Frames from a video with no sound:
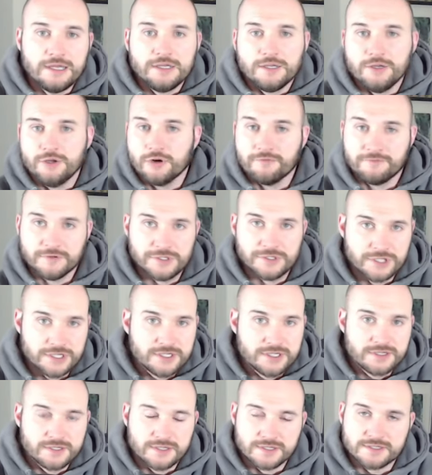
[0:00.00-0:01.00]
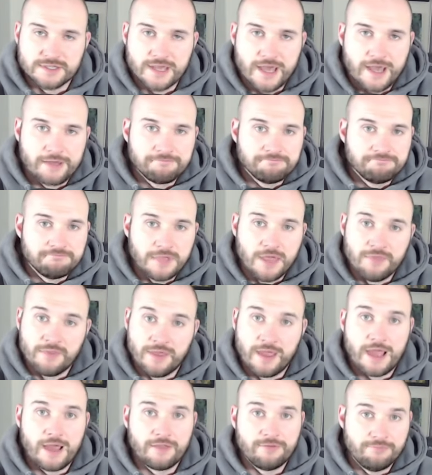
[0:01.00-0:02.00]
You know, Virginia does that, and
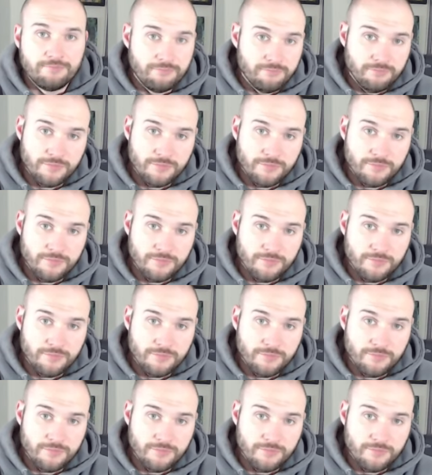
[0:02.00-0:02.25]
they had